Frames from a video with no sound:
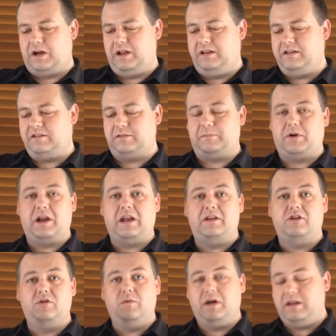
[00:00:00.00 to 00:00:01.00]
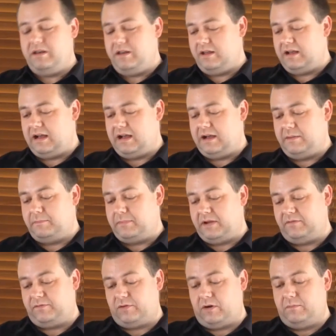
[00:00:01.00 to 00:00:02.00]
one is a brand new one,
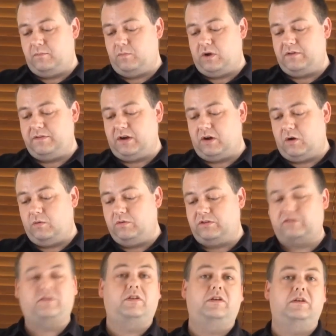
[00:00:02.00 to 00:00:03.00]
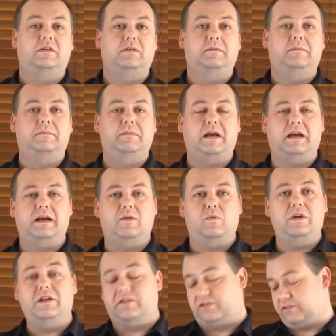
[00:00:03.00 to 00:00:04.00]
but from one of our oldest
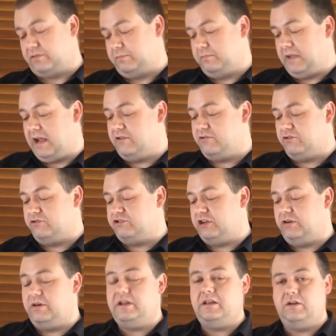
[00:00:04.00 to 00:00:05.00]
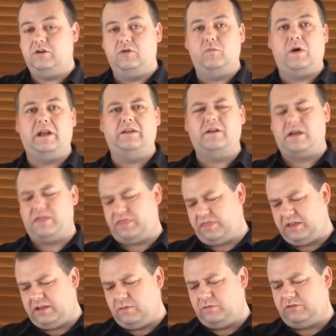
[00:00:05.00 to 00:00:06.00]
winners, Andrew Cherry, who won, I
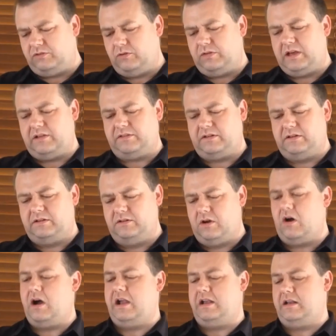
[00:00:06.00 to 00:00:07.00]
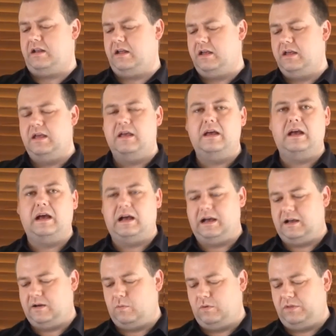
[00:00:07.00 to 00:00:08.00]
think it was 2009,
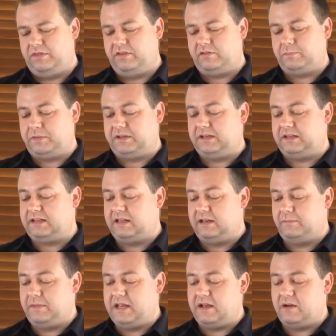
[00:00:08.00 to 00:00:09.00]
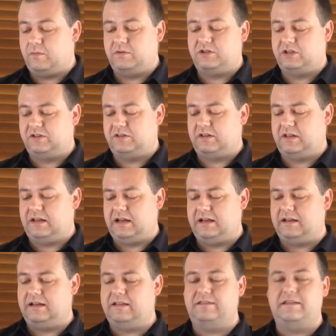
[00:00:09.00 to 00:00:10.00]
with this particular beer, which is
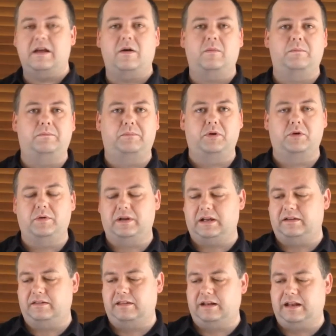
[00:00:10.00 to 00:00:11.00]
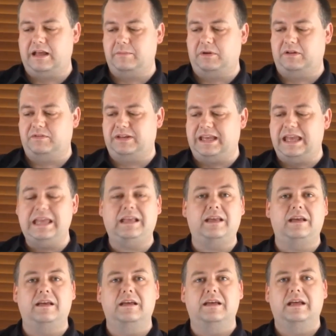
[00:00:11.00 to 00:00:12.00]
he's now brewing under the label of
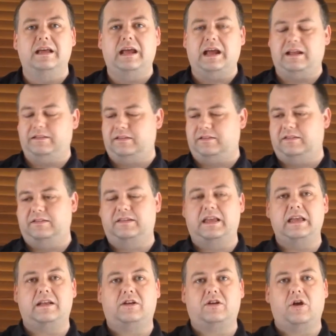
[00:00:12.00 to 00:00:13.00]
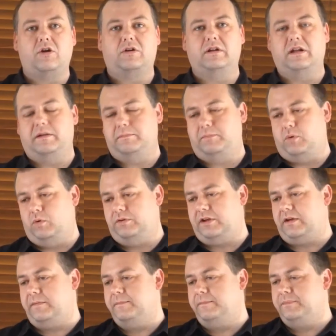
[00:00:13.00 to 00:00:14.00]
Geek, and this is Geek Coconut
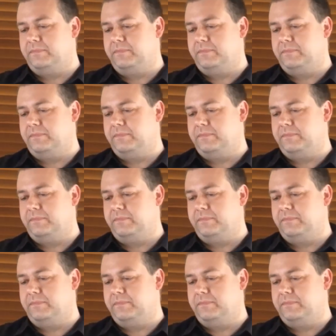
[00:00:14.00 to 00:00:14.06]
Porter.